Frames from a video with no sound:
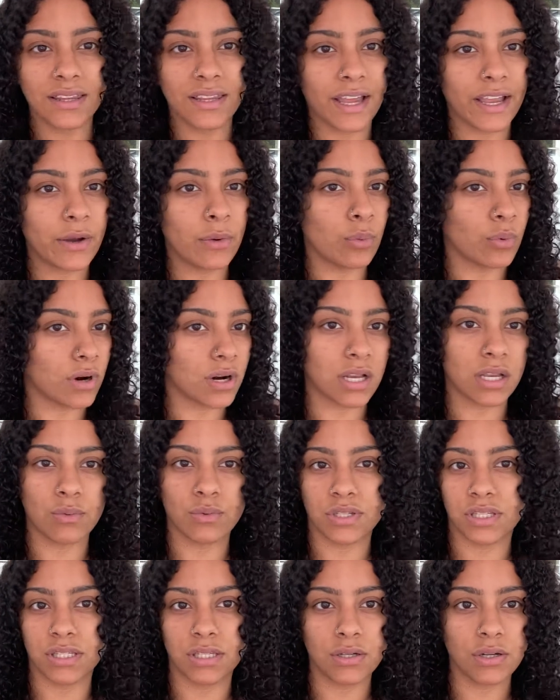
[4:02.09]
like working
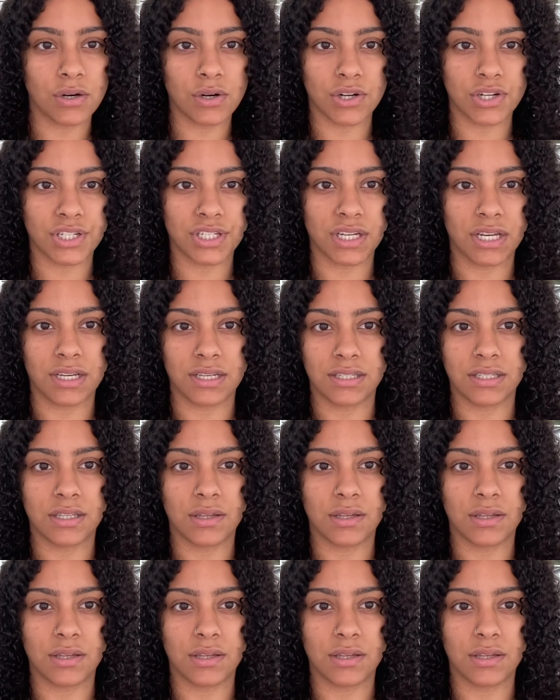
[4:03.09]
with single crochets,